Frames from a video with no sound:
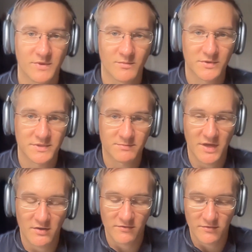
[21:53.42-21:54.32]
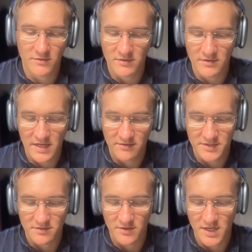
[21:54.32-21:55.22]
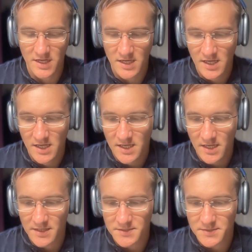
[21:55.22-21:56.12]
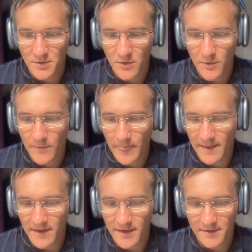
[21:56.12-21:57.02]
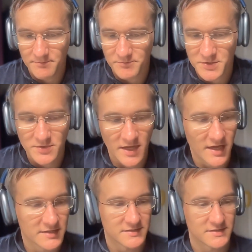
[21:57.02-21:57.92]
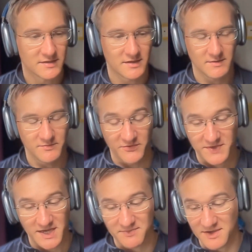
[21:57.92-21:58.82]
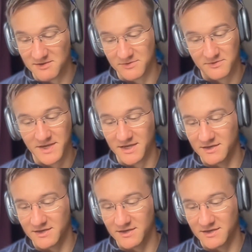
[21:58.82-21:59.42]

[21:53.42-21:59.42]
the most powerful language learning. And so 2 days with 10 people, man,